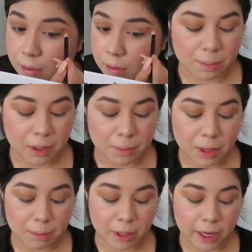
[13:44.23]
I'm going to be
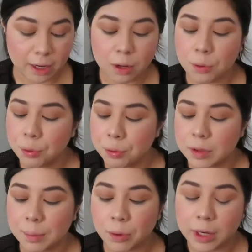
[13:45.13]
applying
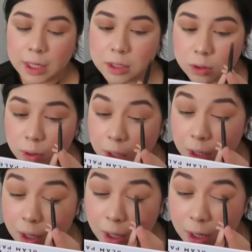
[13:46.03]
the Boy Next Door.
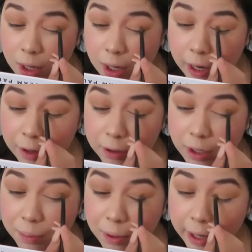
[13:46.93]
I only
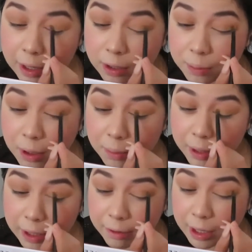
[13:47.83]
apply it on the bottom
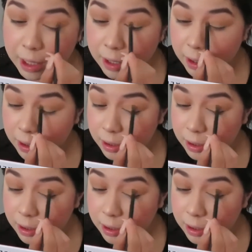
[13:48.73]
eyelid right here